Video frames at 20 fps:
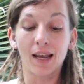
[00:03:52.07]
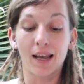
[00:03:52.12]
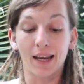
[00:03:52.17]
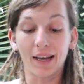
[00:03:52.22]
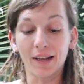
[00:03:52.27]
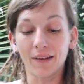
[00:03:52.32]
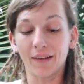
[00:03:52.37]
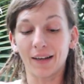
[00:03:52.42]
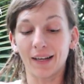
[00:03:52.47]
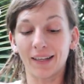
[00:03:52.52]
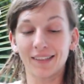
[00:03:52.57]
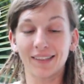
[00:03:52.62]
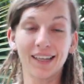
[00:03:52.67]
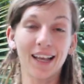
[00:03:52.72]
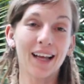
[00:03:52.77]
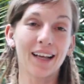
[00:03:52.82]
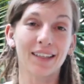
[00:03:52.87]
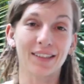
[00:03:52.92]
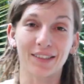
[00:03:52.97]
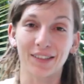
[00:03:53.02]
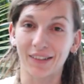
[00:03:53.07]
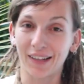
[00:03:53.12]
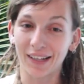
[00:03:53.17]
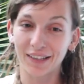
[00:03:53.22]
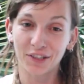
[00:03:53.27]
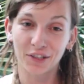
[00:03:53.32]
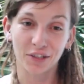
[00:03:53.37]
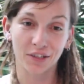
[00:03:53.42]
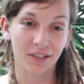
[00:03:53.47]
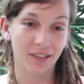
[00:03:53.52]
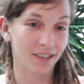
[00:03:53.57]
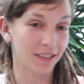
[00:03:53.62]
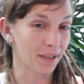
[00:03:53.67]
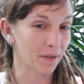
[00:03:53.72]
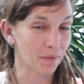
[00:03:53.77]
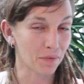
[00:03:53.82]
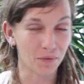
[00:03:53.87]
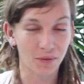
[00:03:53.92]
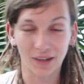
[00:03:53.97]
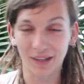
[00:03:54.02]
anyways, yeah, so that's just
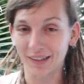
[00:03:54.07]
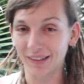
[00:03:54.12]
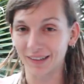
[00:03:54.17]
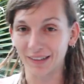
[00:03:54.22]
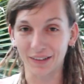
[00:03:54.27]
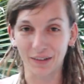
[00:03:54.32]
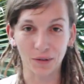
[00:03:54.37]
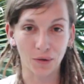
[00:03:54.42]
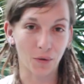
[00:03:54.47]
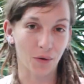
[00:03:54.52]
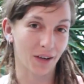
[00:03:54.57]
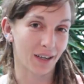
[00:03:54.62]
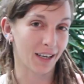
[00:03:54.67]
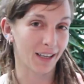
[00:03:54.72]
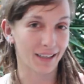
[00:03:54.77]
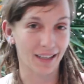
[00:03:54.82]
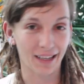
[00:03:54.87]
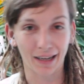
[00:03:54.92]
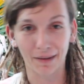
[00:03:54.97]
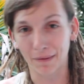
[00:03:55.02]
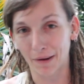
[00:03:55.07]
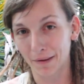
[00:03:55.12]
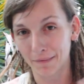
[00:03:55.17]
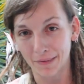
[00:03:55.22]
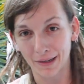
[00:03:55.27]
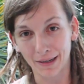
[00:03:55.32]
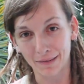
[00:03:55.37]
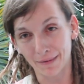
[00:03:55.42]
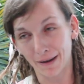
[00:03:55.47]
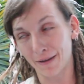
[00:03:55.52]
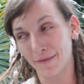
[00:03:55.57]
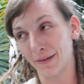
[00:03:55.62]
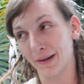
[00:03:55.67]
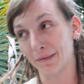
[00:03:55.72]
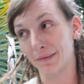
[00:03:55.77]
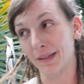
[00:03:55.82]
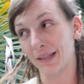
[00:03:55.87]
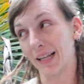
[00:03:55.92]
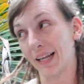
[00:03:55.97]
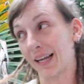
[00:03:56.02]
some weird little quirky thing about me and my
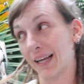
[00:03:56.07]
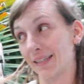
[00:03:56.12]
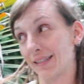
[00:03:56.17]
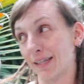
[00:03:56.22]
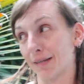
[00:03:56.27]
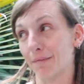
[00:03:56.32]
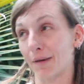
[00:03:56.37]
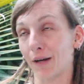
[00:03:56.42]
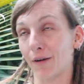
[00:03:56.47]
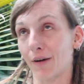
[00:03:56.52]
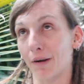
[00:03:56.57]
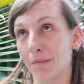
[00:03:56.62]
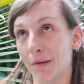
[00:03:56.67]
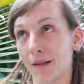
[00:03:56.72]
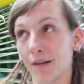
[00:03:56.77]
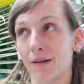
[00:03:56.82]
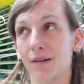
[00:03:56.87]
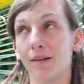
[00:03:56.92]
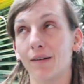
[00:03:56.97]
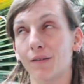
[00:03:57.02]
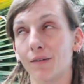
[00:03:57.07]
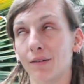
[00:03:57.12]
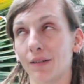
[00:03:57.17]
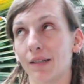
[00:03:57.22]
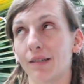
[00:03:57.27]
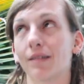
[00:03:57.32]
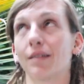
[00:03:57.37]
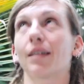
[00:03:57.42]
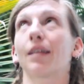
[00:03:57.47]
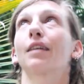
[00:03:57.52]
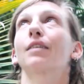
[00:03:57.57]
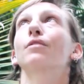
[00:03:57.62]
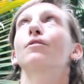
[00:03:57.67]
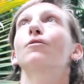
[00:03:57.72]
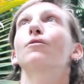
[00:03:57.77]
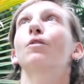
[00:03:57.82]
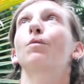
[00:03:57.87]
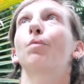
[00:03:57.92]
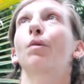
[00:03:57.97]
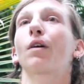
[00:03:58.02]
family. Like I said, my grandmother, who is like
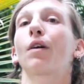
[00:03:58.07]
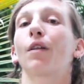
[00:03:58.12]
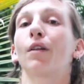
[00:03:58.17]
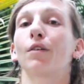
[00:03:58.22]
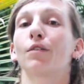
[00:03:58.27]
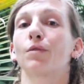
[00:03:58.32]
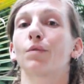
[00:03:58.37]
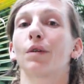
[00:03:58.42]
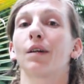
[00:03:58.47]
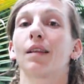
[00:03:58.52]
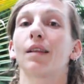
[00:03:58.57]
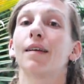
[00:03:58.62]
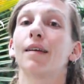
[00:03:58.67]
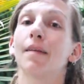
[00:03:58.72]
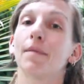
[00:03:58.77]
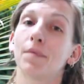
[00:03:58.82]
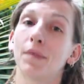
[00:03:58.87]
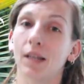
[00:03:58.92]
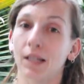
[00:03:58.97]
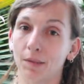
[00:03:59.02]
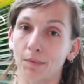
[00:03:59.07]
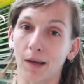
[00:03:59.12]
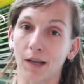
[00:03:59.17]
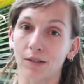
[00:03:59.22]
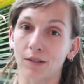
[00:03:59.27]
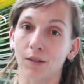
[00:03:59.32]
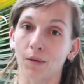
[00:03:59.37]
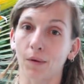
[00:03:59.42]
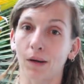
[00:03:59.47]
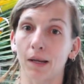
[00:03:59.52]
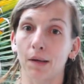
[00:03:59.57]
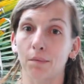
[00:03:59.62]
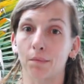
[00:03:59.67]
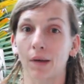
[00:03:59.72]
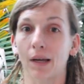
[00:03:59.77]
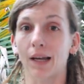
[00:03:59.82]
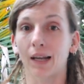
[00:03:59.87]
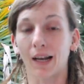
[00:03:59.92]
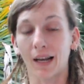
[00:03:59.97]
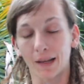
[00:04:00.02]
super close with, has passed away, but